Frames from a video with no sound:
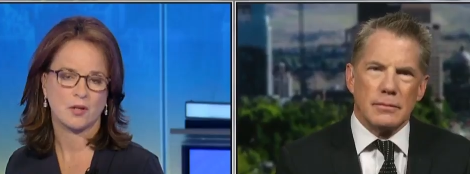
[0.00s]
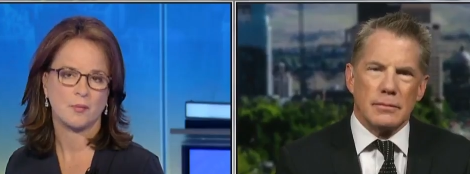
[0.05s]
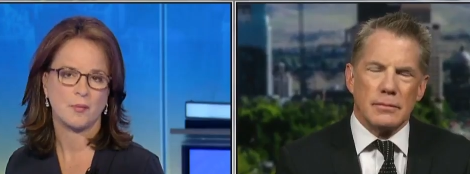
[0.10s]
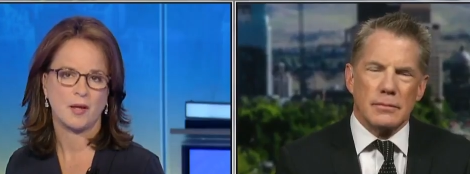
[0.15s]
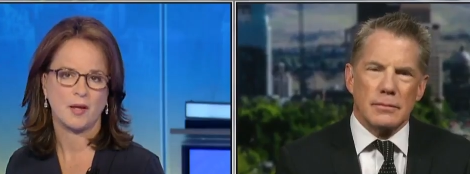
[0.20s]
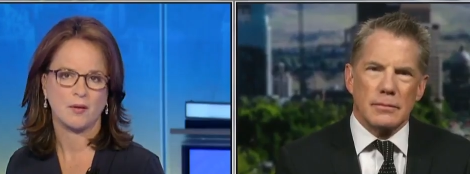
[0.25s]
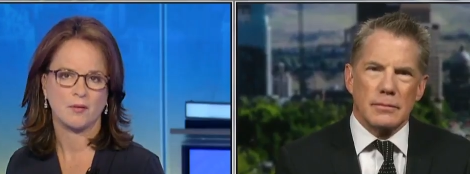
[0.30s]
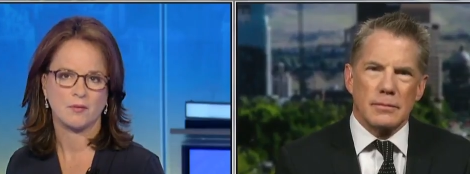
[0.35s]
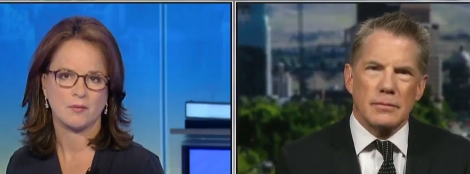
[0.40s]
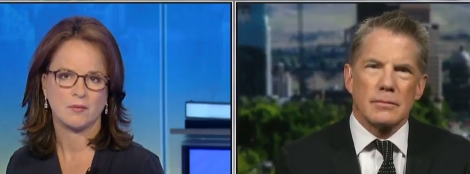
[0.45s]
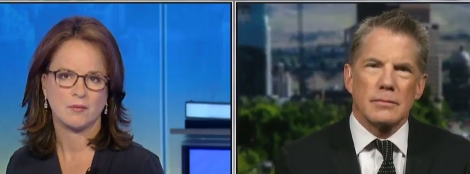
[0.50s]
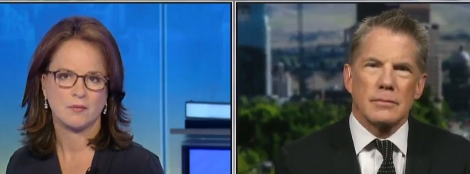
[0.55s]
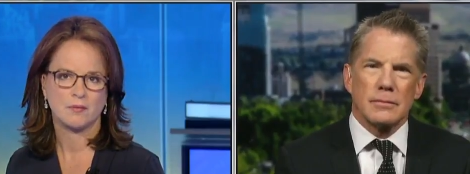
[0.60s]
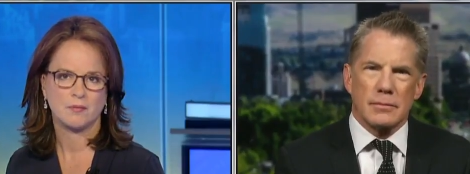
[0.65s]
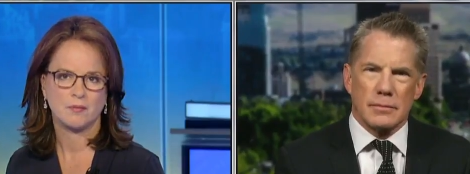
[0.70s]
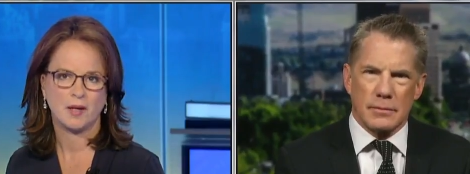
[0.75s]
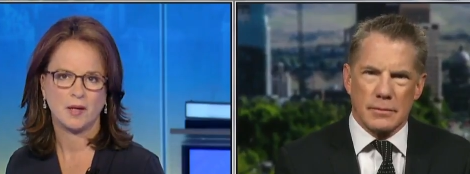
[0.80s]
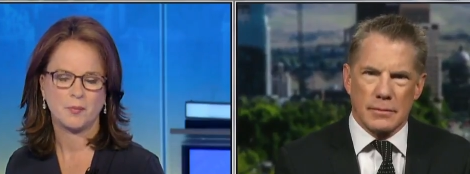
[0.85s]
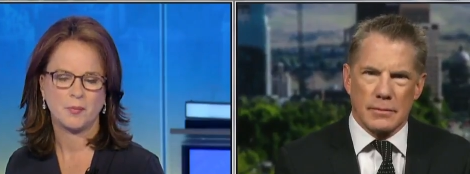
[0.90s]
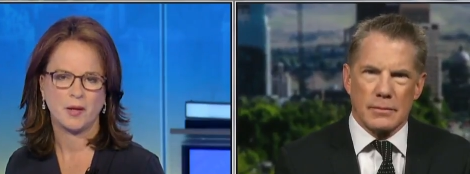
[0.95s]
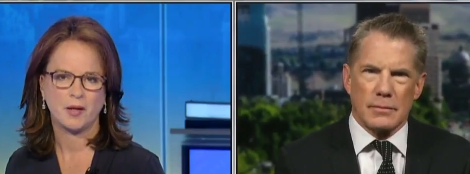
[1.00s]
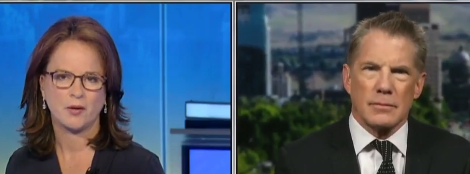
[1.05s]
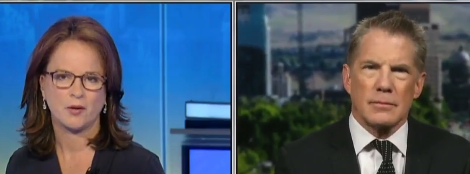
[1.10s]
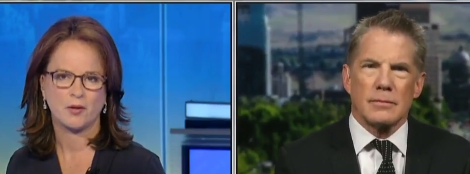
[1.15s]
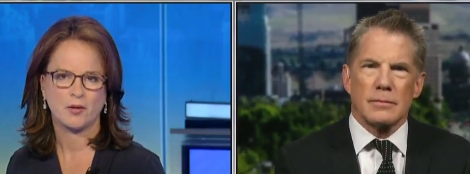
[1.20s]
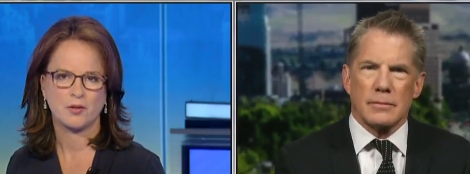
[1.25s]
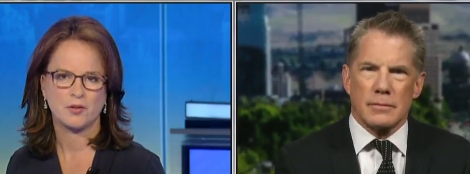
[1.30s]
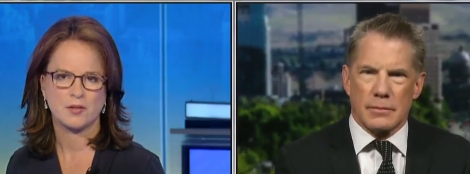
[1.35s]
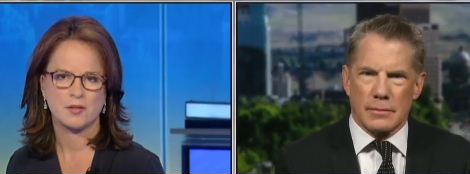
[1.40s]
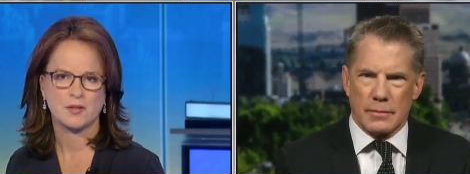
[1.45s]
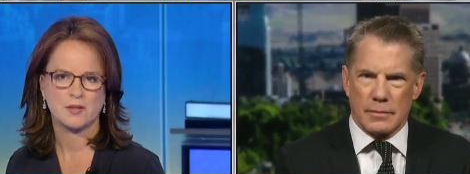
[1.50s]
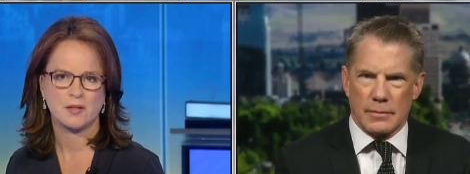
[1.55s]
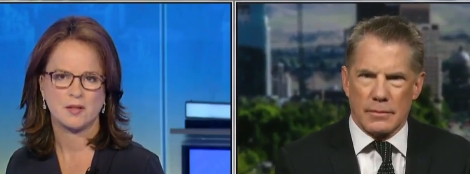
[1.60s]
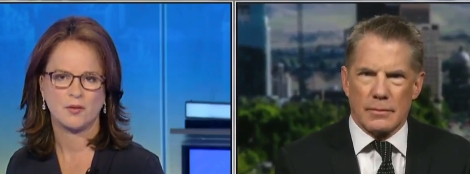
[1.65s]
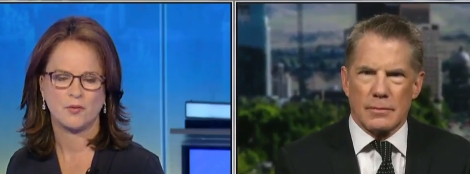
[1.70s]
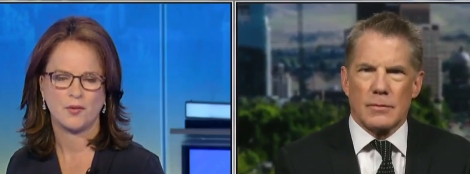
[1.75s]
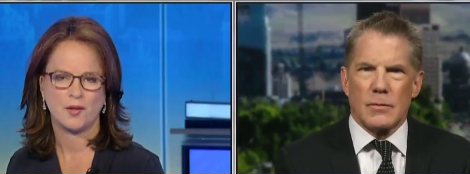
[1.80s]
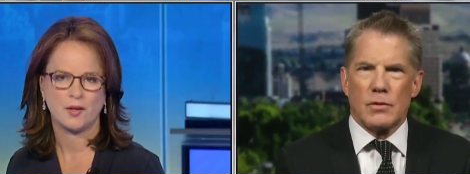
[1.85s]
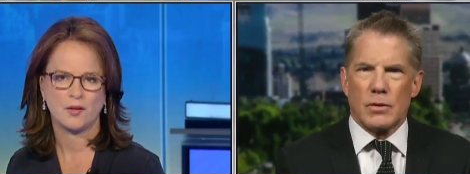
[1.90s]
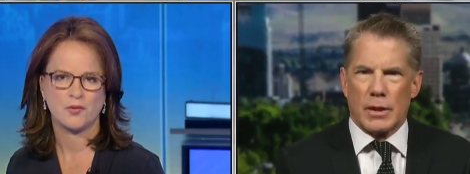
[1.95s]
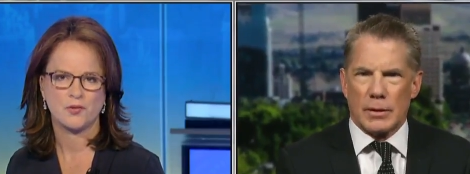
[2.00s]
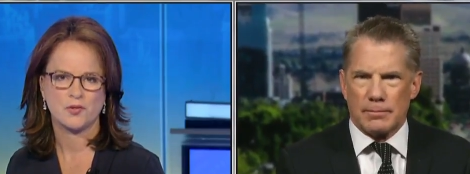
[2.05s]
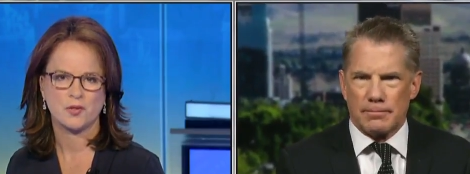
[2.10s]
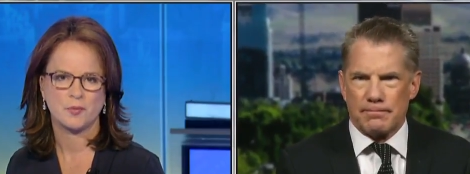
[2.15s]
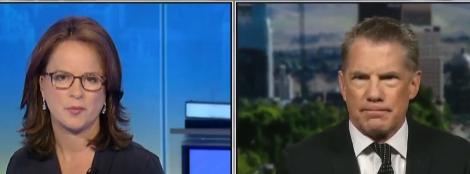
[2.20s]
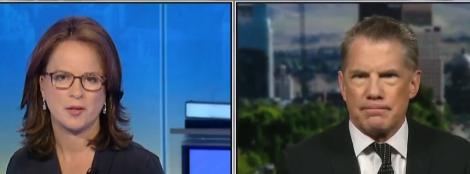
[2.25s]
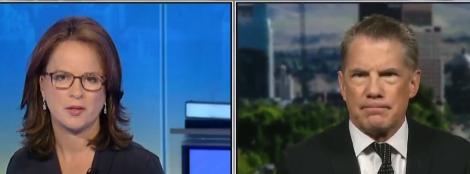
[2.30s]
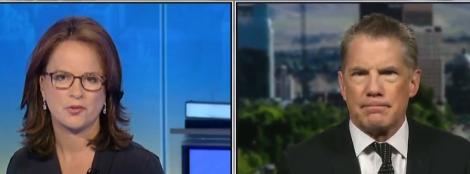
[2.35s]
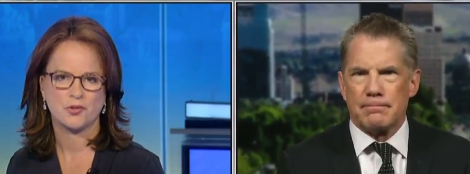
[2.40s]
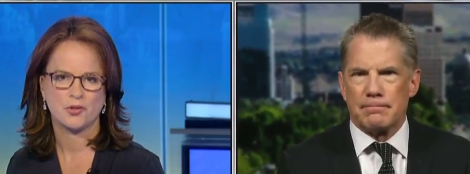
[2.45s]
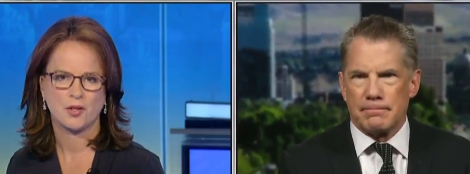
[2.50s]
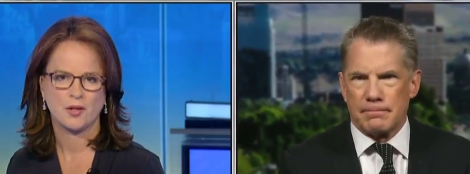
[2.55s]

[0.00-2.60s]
Speaker 1: him out. Mike Baker, good to see you. Thank right. you so much.